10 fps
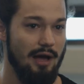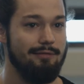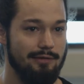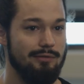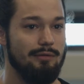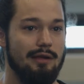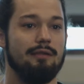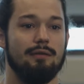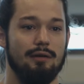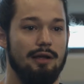have as a
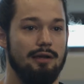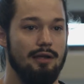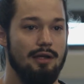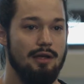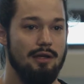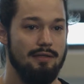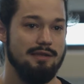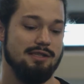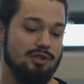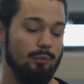dancer, like,
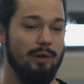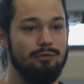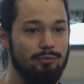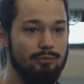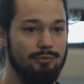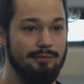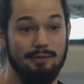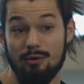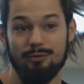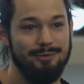this is the way to do.
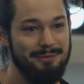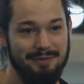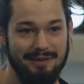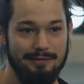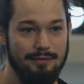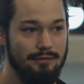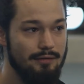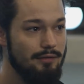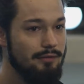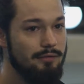No, you know, there is
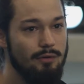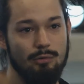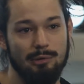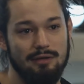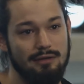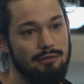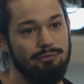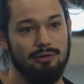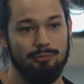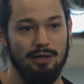so many
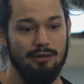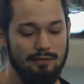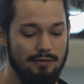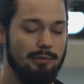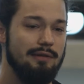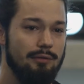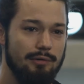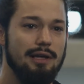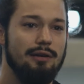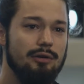different ways. And this is what I
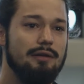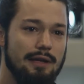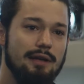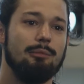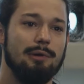really learned here,